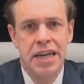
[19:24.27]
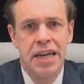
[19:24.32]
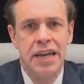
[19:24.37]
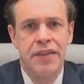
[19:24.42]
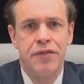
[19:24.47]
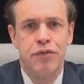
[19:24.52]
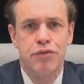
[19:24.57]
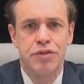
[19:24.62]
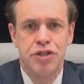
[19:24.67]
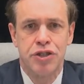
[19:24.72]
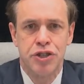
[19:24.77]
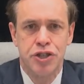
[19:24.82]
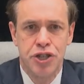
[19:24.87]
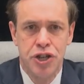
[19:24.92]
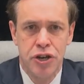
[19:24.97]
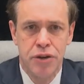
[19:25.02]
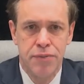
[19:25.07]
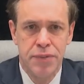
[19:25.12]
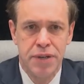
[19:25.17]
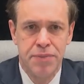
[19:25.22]
if it was
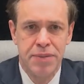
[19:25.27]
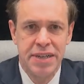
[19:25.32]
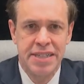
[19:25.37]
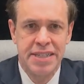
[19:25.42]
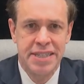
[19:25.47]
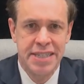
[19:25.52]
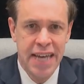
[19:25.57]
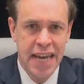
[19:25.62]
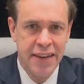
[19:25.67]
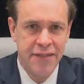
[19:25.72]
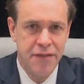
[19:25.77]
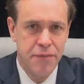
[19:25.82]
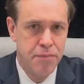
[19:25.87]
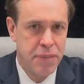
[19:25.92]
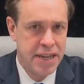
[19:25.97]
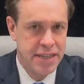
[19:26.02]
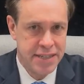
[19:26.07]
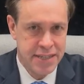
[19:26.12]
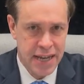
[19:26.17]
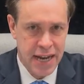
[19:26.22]
determined to be safe
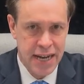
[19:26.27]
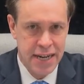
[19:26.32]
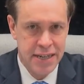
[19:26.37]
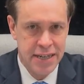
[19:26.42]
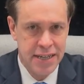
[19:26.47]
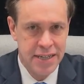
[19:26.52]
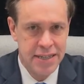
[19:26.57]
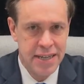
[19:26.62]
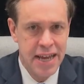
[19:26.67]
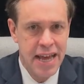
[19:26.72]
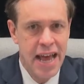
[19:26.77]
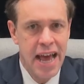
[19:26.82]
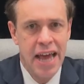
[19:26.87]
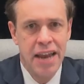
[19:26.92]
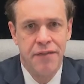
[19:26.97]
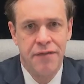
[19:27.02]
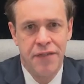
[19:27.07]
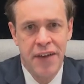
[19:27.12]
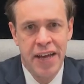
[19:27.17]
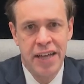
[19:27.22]
by scientists
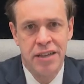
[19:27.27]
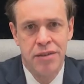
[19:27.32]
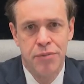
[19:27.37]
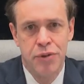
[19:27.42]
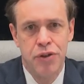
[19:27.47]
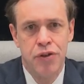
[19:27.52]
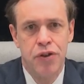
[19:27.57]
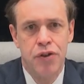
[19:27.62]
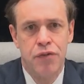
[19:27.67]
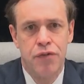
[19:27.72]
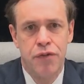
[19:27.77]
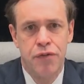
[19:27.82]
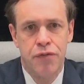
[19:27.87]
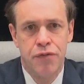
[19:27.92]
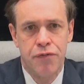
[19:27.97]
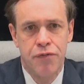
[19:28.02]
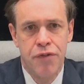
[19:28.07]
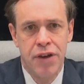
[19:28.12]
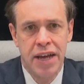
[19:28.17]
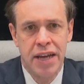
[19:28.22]
and available for
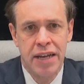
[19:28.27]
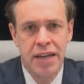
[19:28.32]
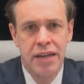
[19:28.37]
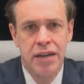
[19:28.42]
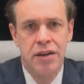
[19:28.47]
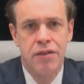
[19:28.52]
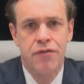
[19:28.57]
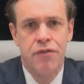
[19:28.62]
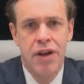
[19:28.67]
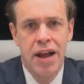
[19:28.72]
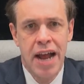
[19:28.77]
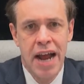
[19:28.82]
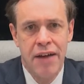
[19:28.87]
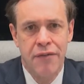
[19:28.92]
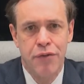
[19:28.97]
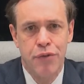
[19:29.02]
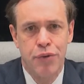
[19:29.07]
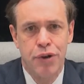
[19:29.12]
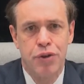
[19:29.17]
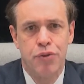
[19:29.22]
free for
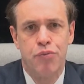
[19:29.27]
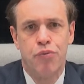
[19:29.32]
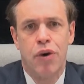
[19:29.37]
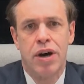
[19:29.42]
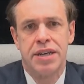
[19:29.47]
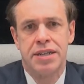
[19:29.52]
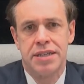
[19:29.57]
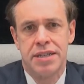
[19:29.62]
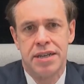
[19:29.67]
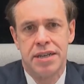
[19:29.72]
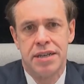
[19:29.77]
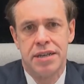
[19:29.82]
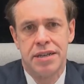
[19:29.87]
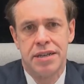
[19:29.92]
everyone who wanted it.